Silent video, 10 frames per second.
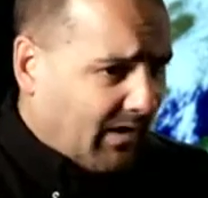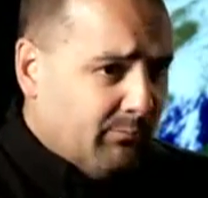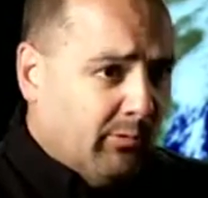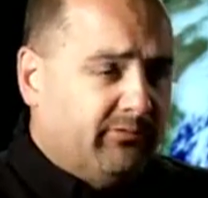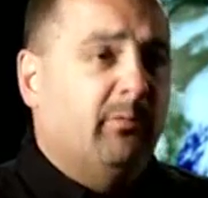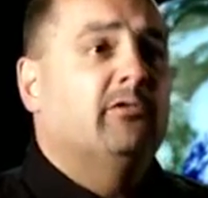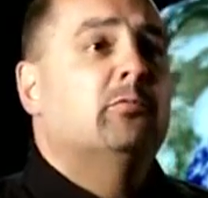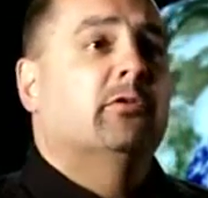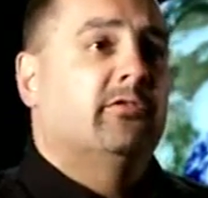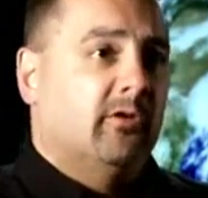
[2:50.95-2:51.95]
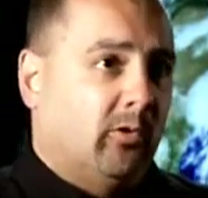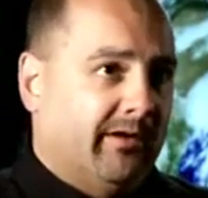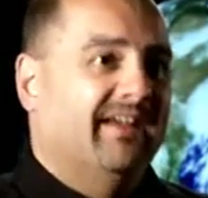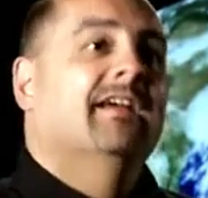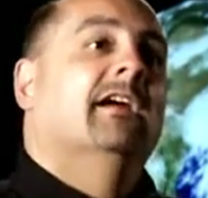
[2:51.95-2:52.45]
moves much more
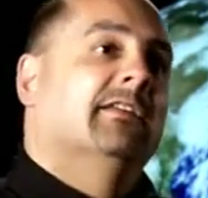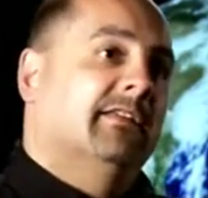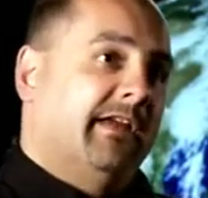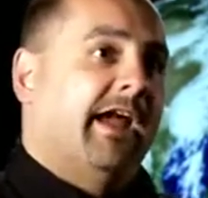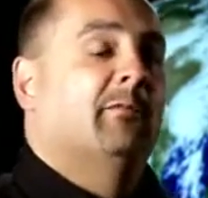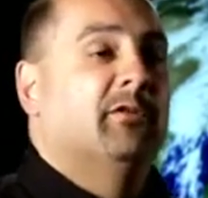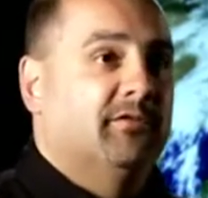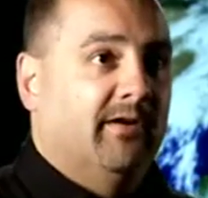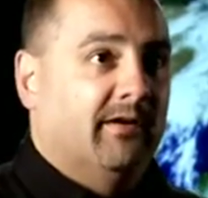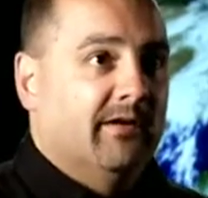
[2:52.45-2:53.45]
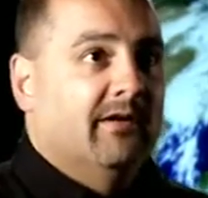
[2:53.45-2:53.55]
slowly than the atmosphere.